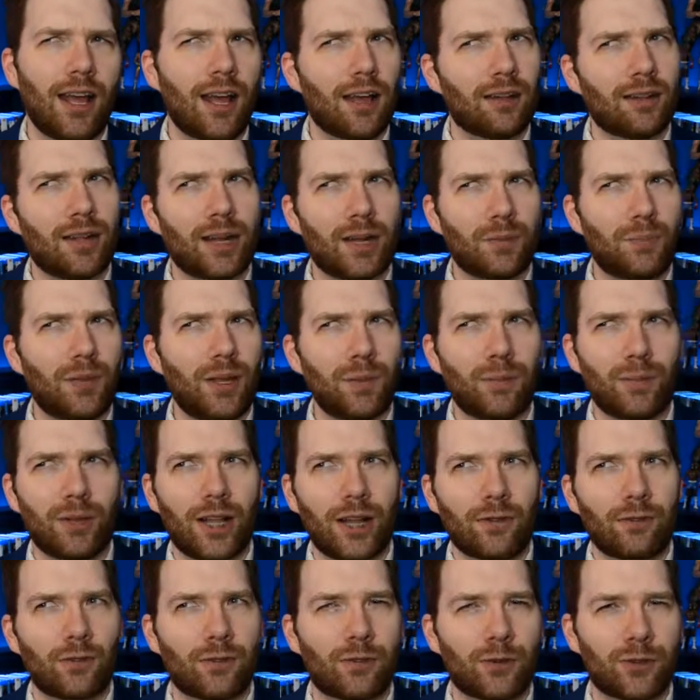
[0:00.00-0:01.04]
A lot of people
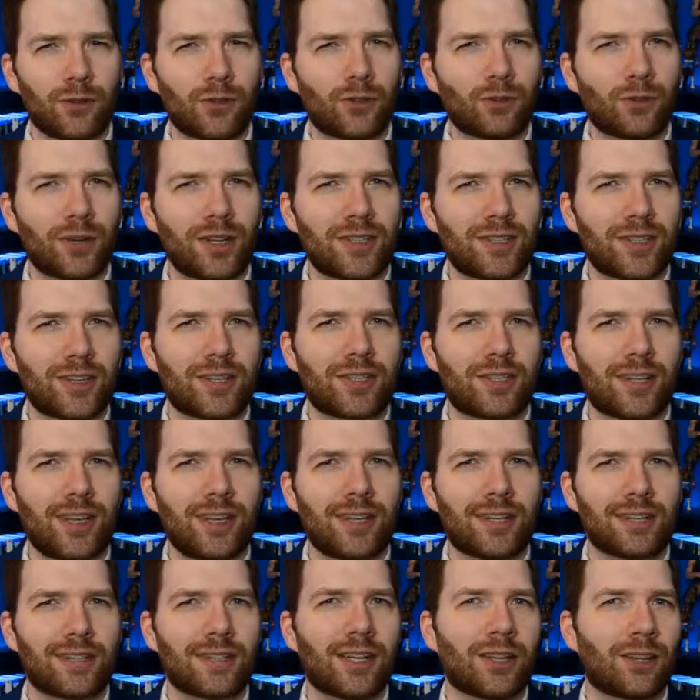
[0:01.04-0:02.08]
have referred to
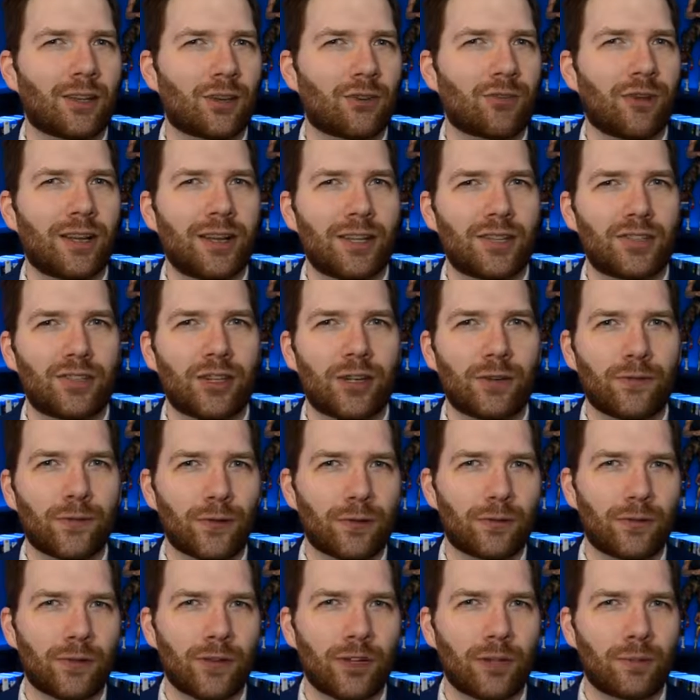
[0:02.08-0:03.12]
2016 as not the greatest year
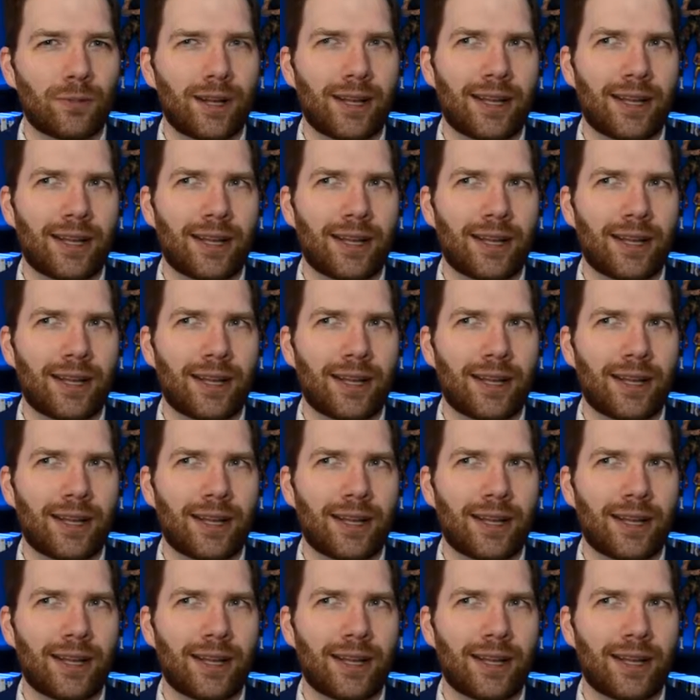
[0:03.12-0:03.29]
for film,